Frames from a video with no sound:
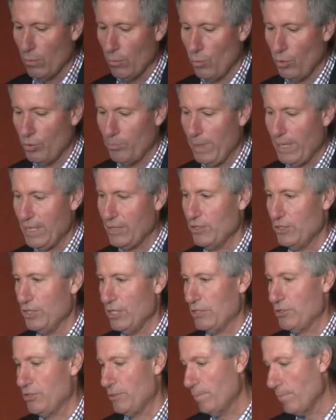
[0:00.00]
would be to
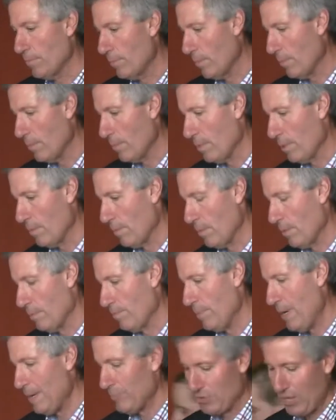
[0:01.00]
just
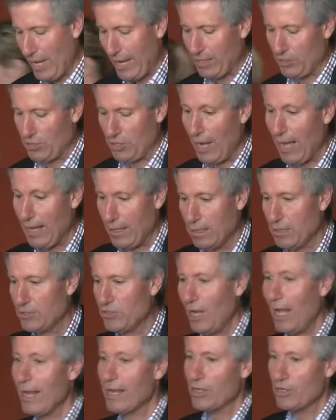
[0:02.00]
perhaps take a
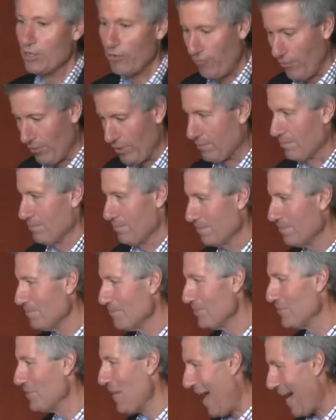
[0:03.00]
slightly
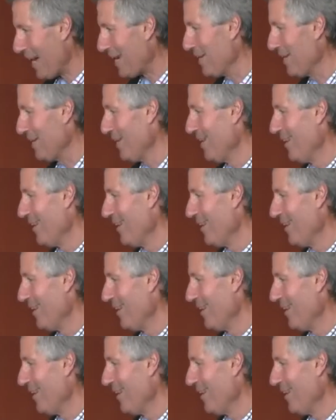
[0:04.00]
different tack